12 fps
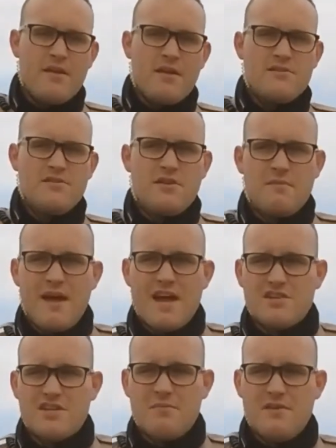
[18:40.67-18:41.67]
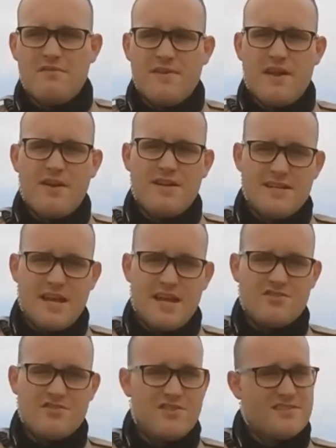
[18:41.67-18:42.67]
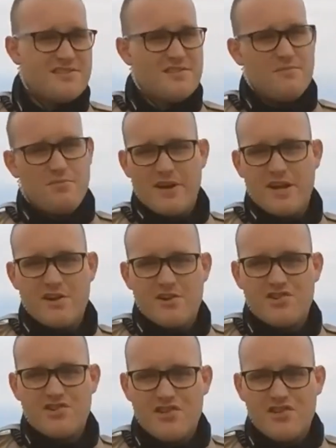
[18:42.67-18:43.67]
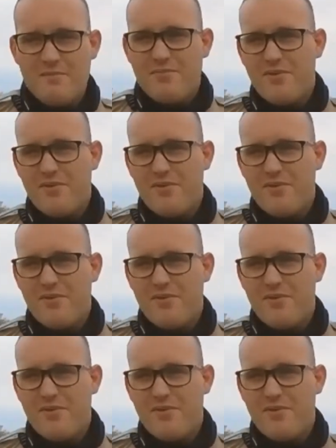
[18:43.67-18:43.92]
As you can imagine, it can be very dangerous bringing your ship